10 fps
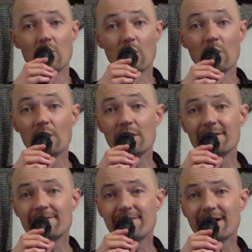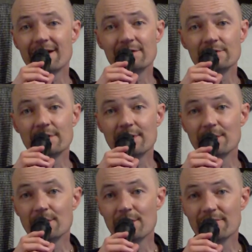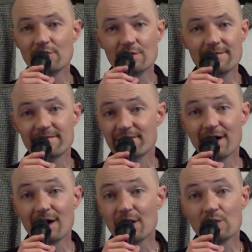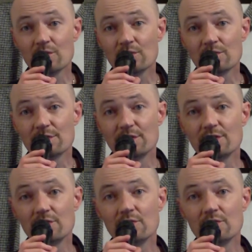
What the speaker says: What if I never found you?